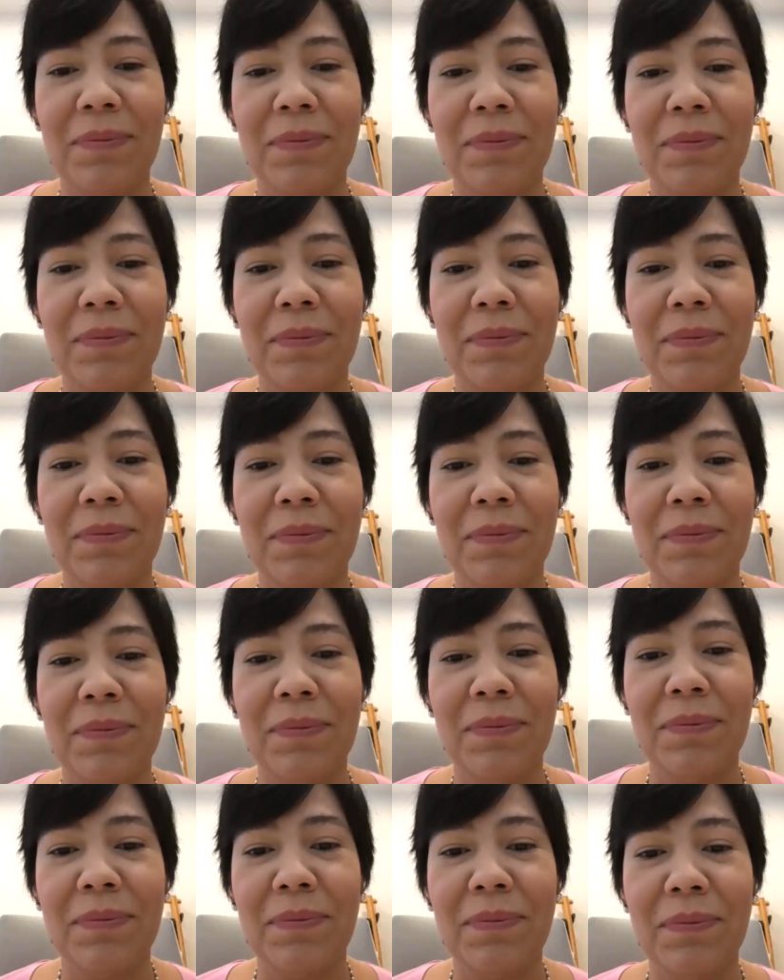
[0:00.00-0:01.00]
maybe in
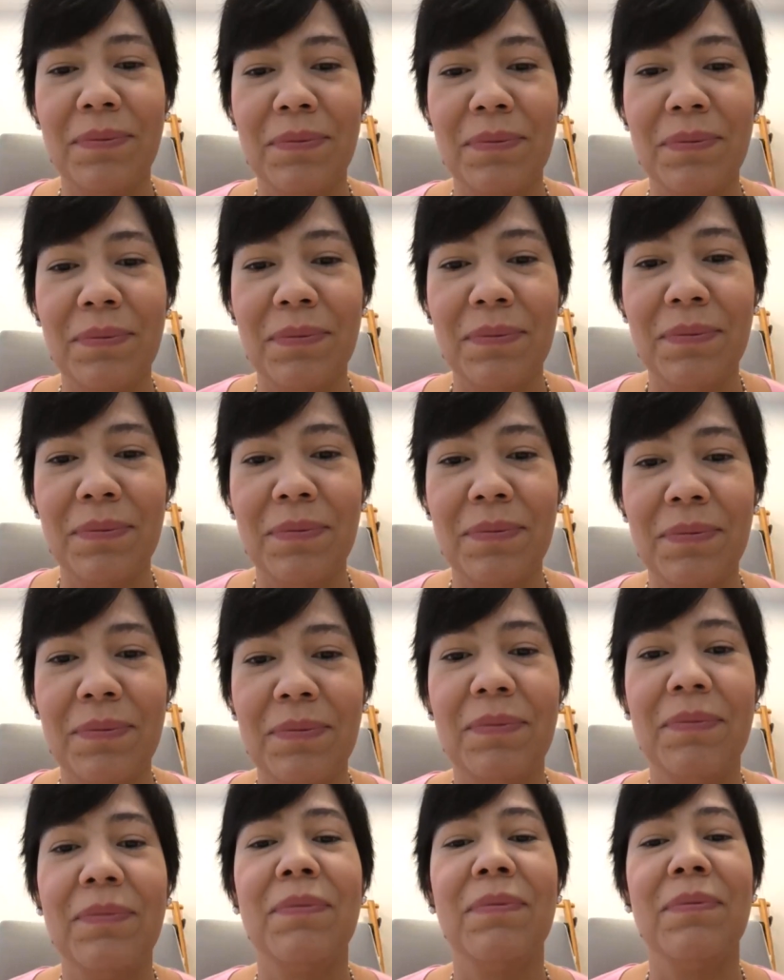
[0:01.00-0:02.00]
Mexico sometime
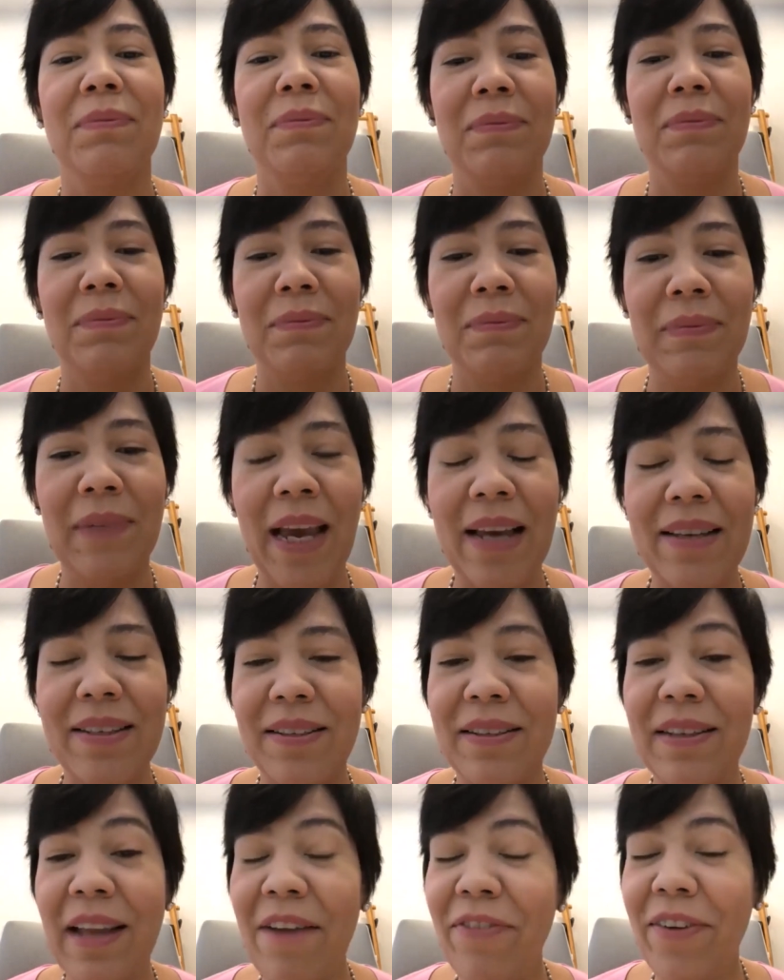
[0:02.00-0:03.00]

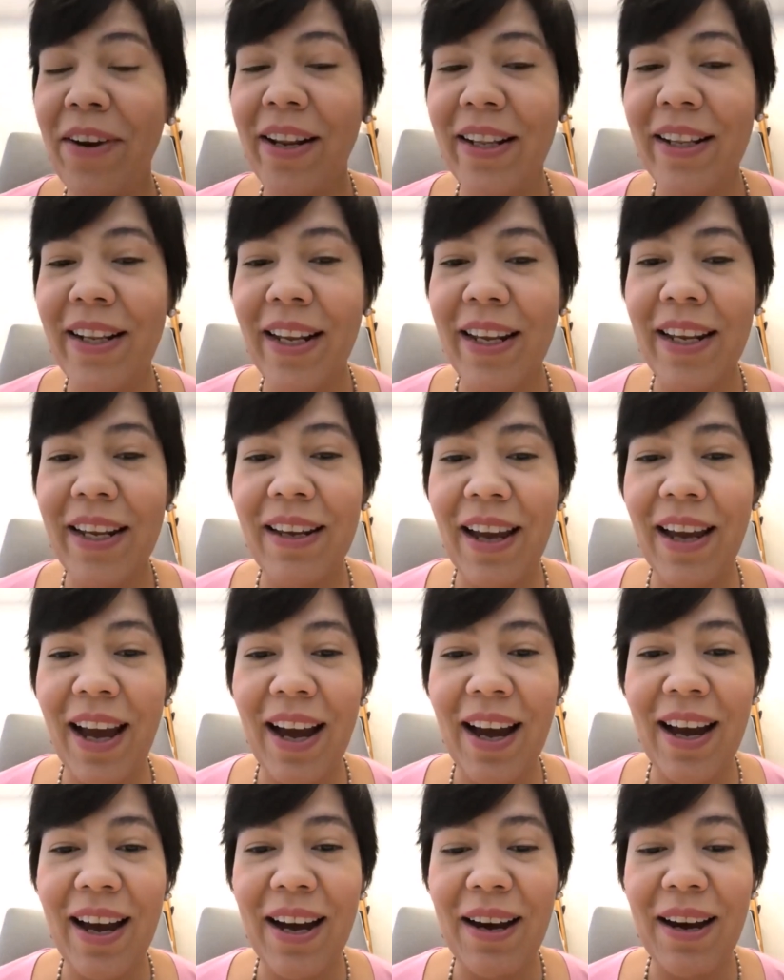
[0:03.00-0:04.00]
yes, definitely.
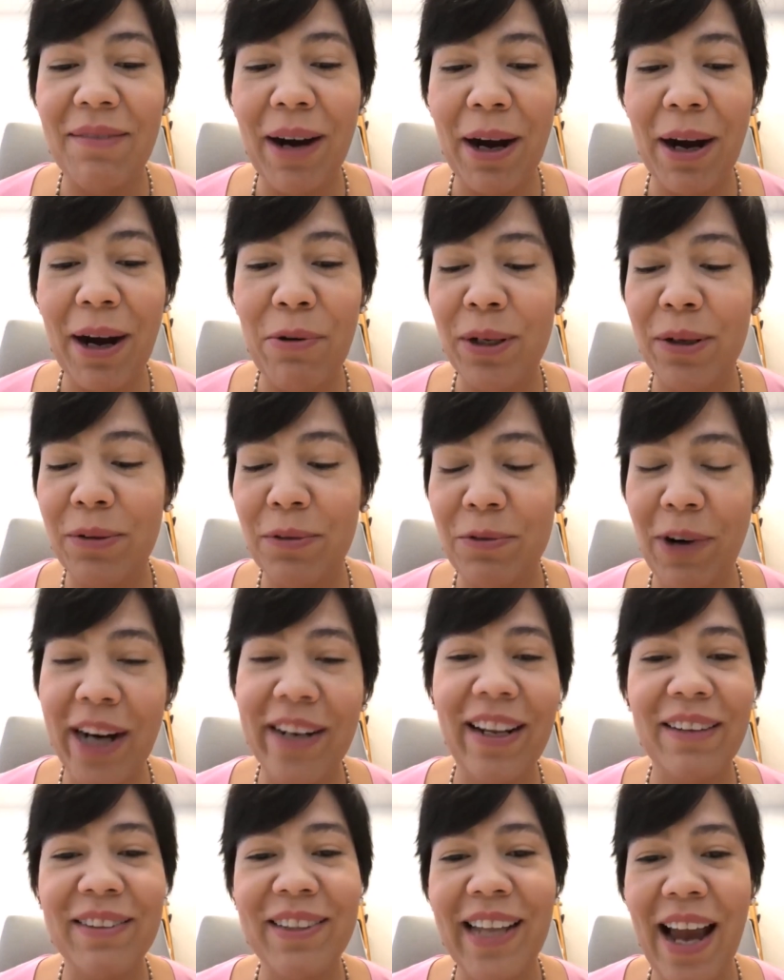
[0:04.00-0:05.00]
Uh, I will
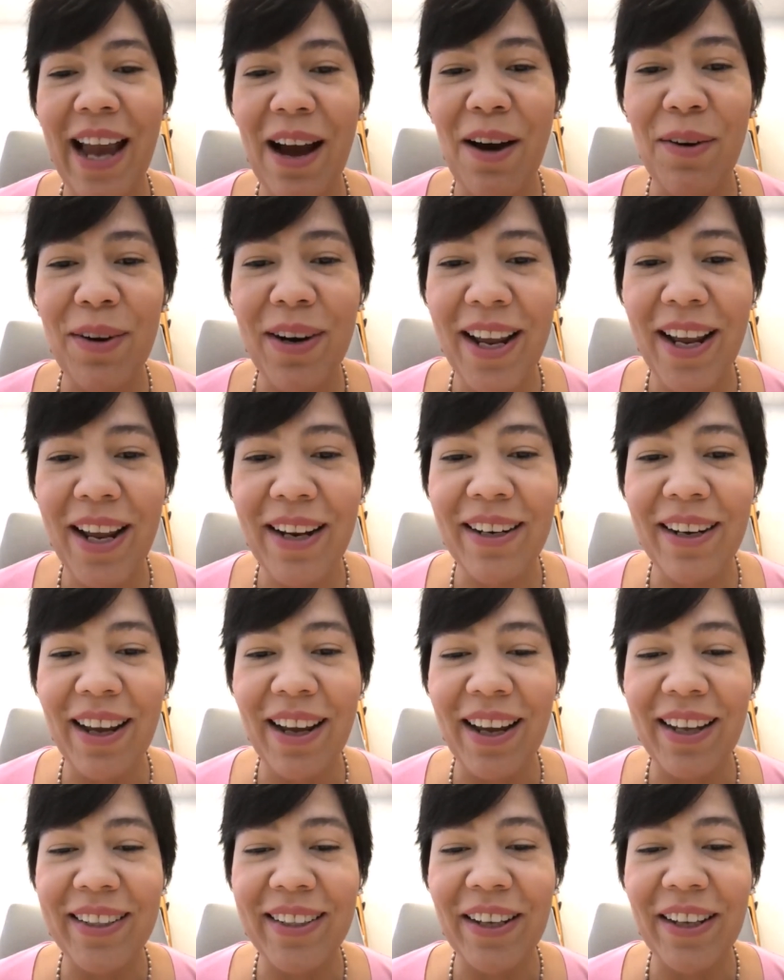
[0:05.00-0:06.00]
write that down and
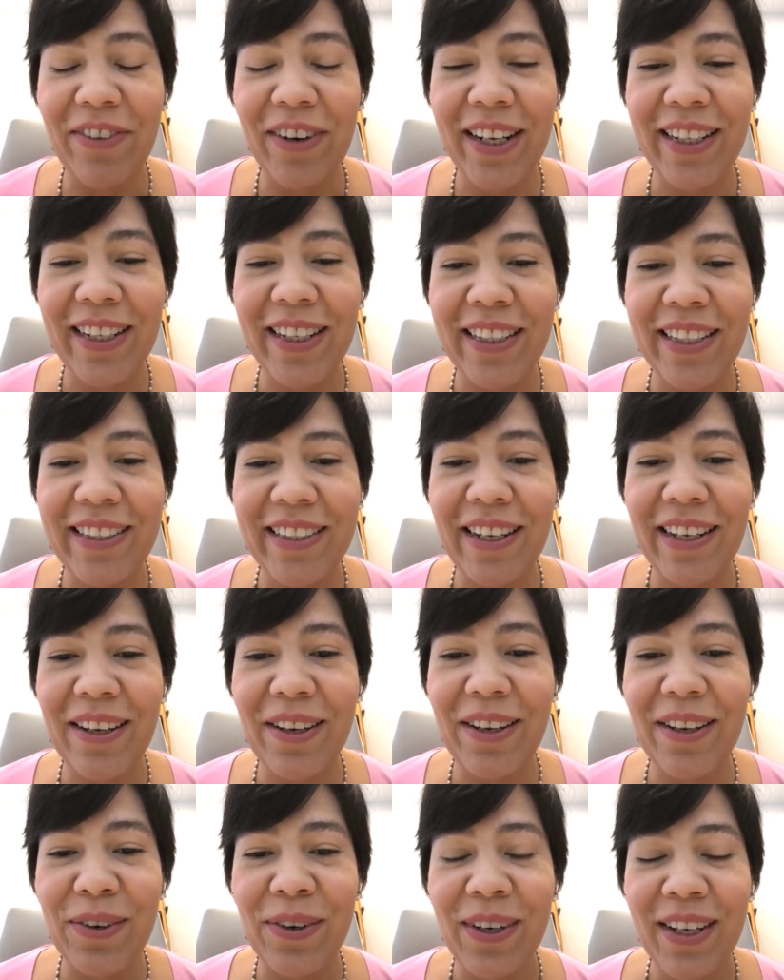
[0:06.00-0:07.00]
uh, definitely see
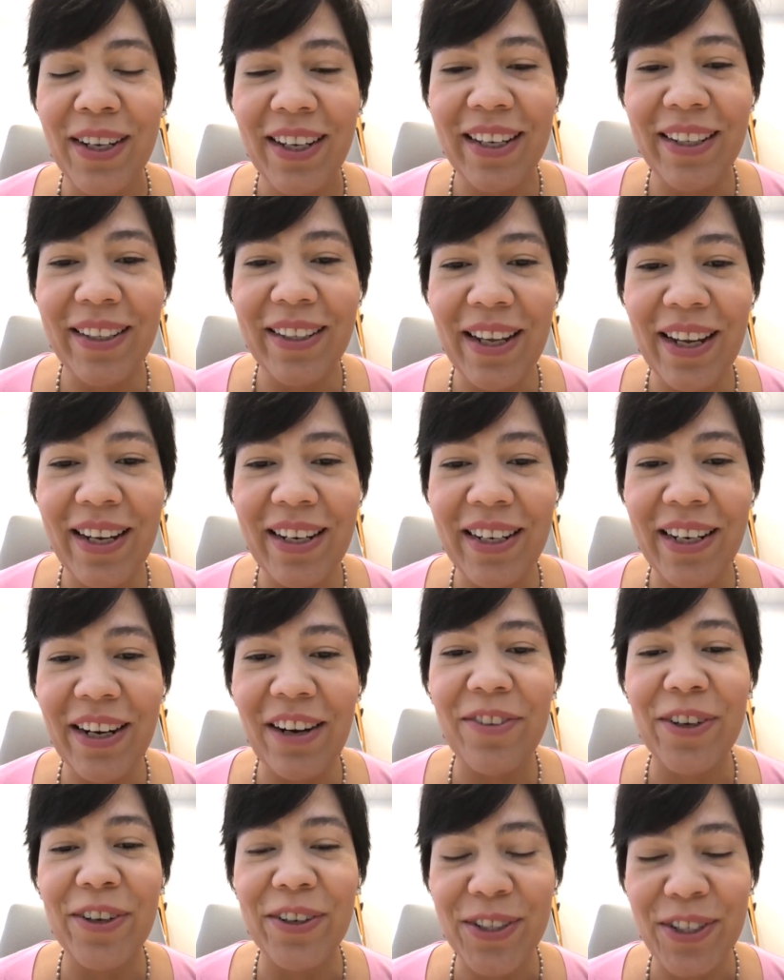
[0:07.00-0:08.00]
you in the
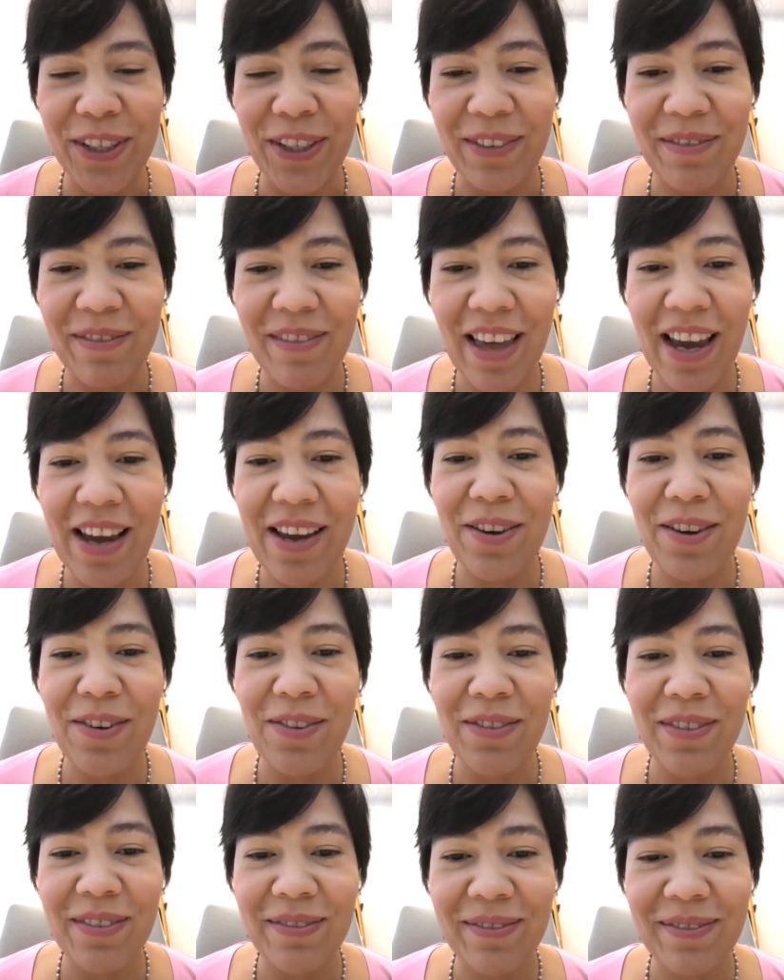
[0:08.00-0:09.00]
near future. Thank
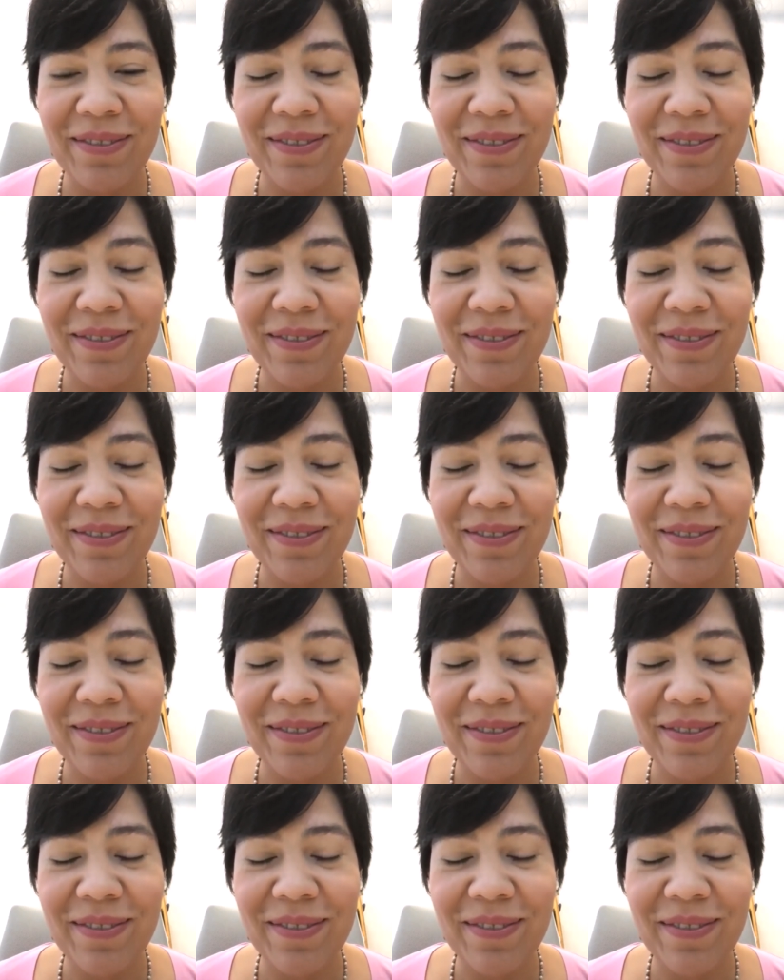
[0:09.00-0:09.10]
you.